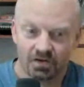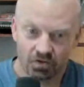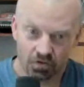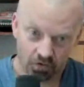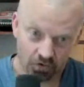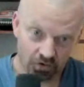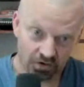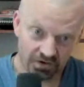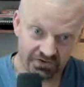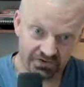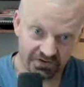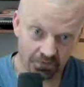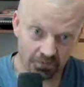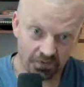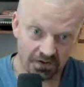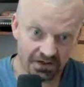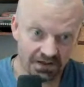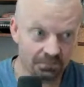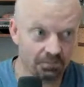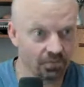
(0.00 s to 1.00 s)
Could
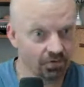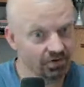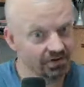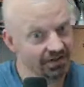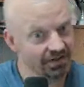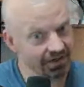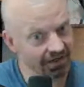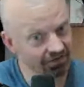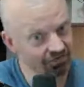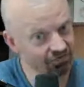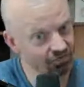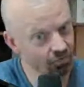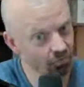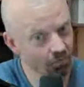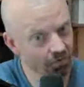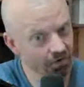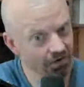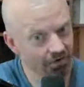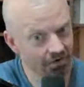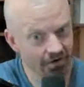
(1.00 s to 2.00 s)
somebody put castor
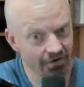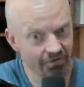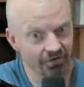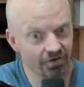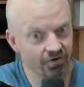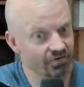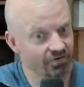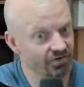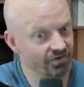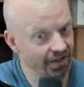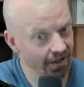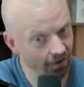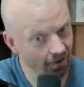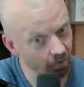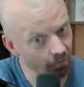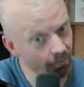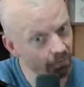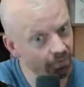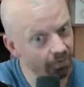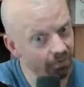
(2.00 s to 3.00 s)
oil on their
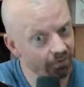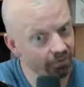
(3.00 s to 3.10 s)
scalp